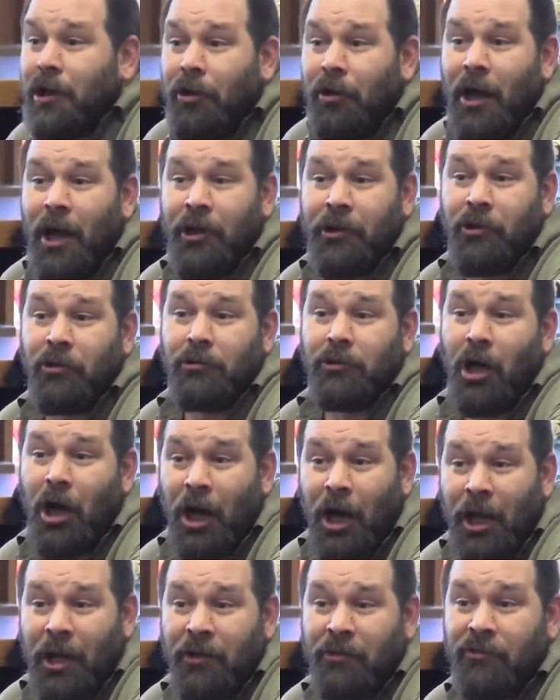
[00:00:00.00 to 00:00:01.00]
here on your
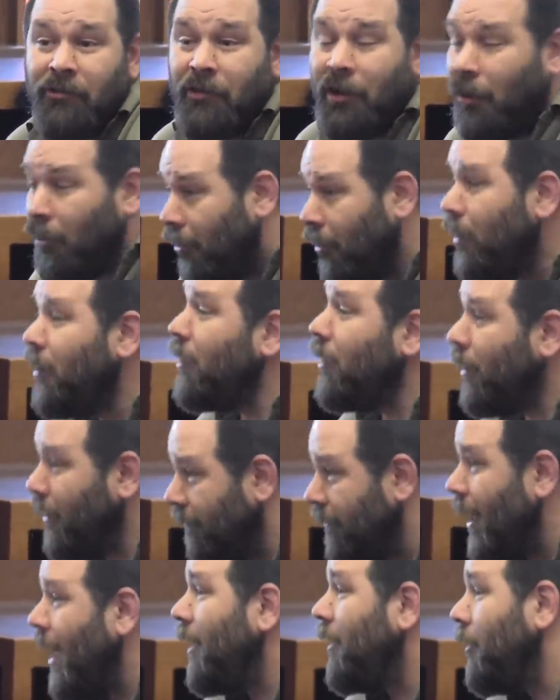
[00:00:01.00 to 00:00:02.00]
lawn, so
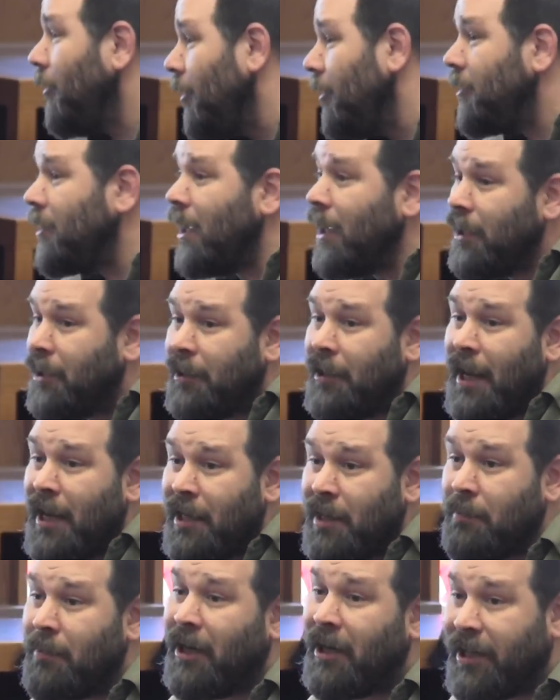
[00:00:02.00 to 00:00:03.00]
if that irritated
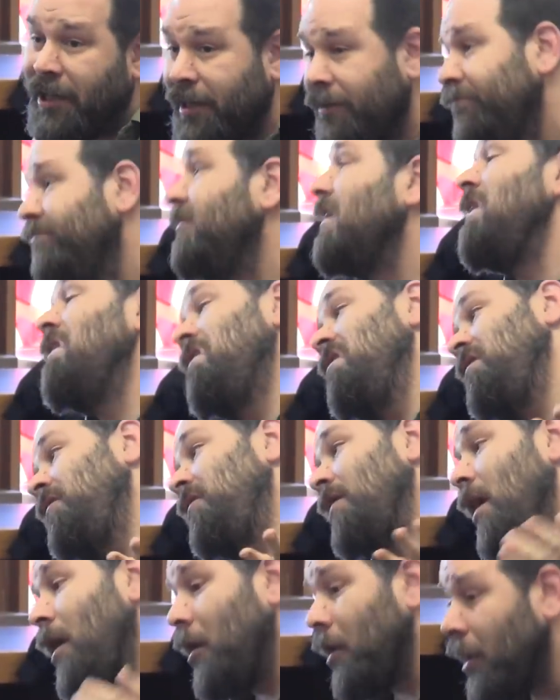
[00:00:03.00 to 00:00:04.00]
anybody,
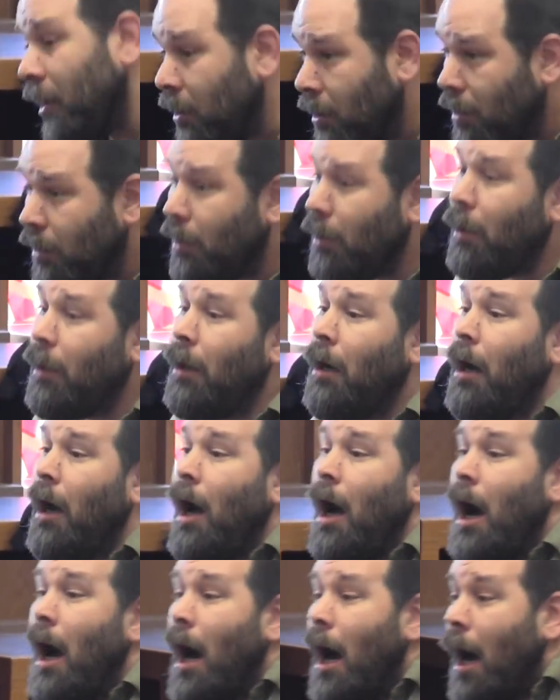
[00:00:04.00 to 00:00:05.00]
sorry.
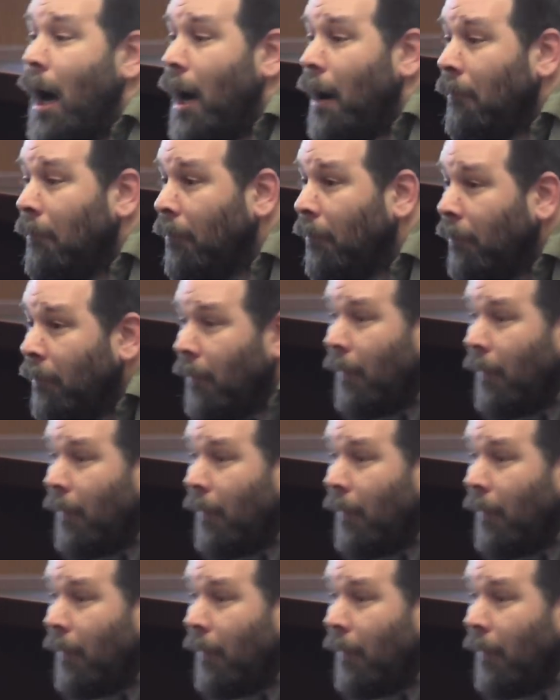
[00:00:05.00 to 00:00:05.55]
Um,